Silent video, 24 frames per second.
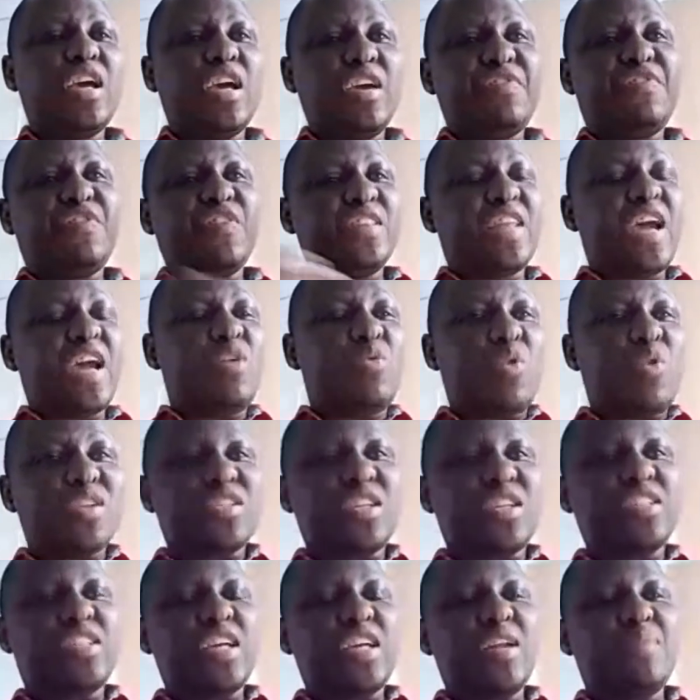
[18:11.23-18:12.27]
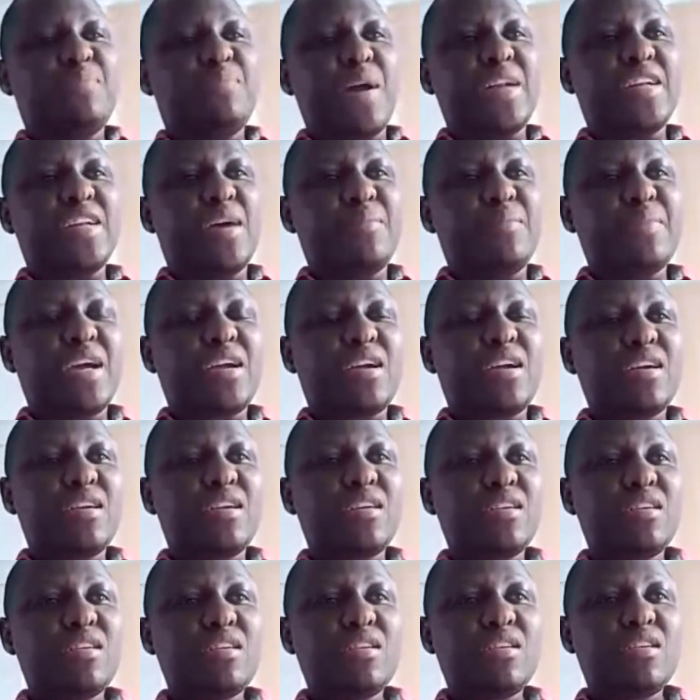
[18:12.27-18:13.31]
if there wasn't any pandemic?
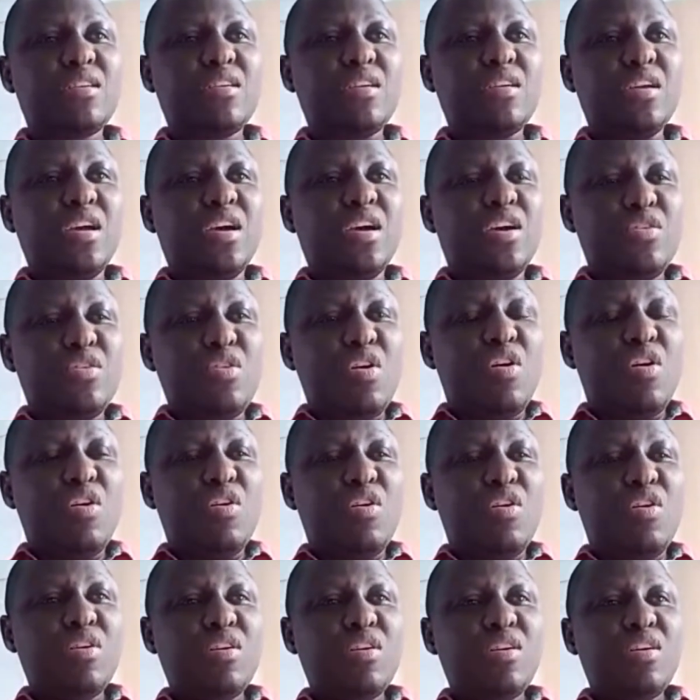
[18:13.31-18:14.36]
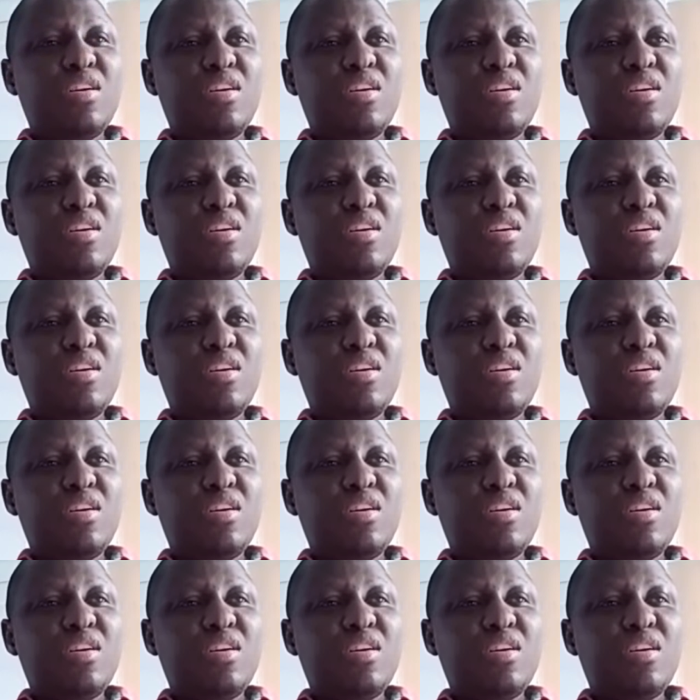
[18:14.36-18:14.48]
No.